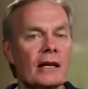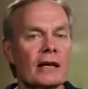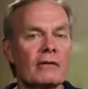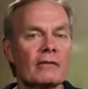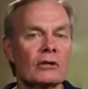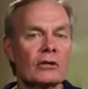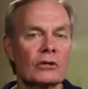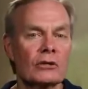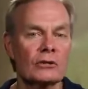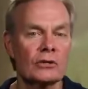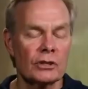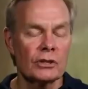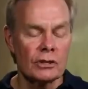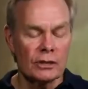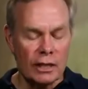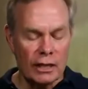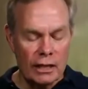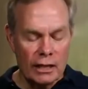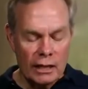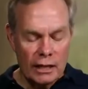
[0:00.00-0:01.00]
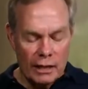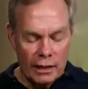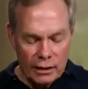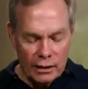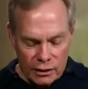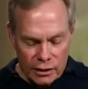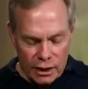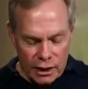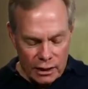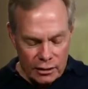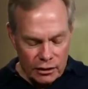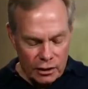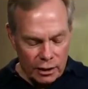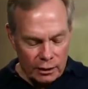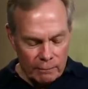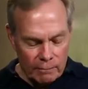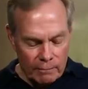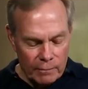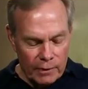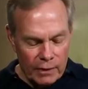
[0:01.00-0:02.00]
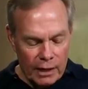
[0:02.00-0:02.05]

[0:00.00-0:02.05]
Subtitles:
evolution is teaching.